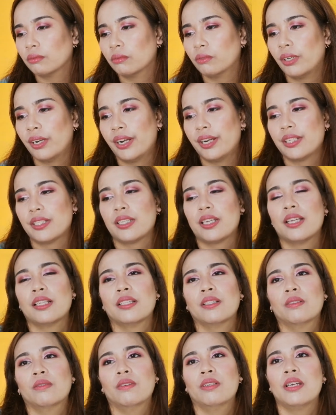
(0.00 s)
where is it?
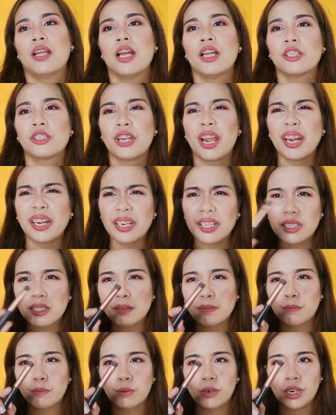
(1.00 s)
But I tried
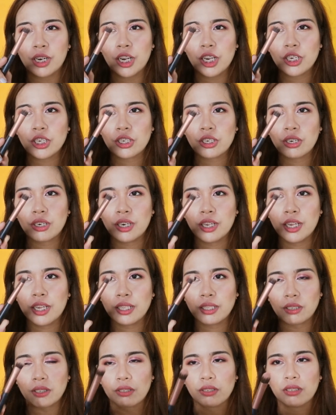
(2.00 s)
this brush on
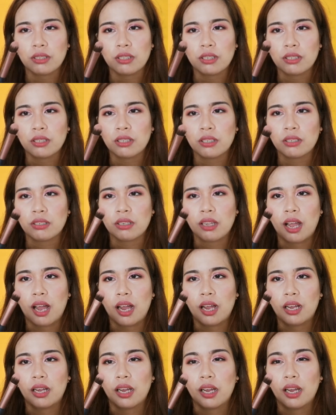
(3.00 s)
it because this is
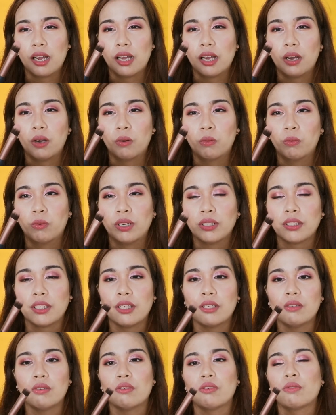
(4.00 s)
what I
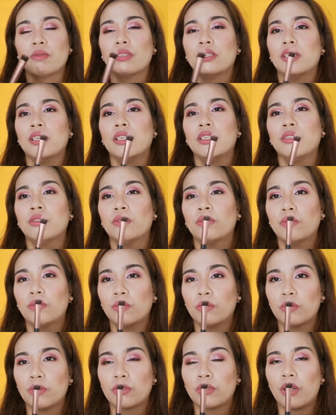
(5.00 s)
usually
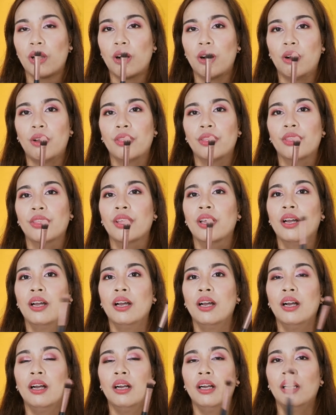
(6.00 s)
use on
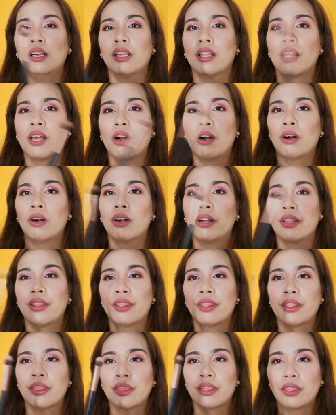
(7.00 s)

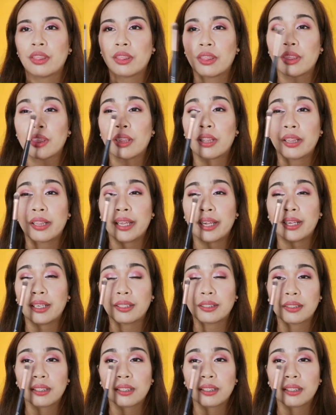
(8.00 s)
on like